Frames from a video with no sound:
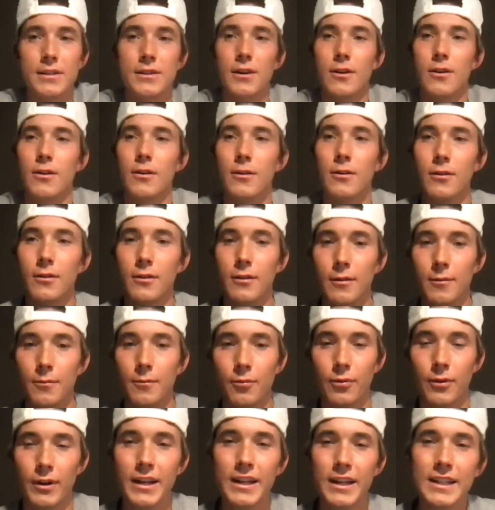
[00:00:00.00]
So
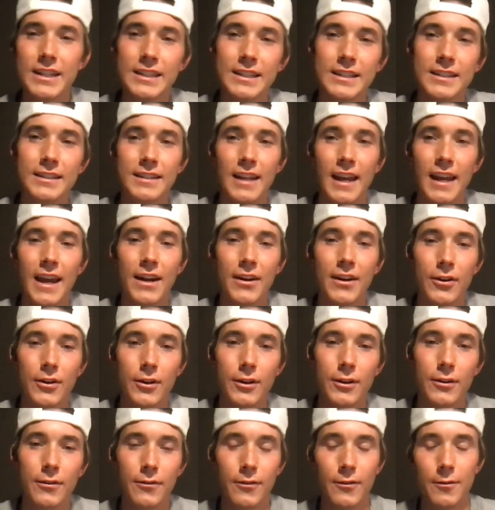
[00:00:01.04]
pretty
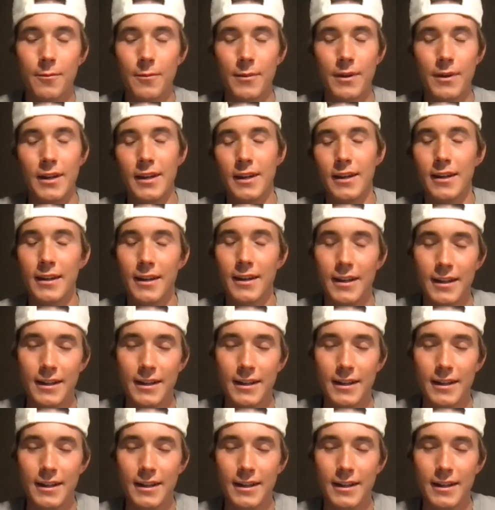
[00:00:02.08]
standard for me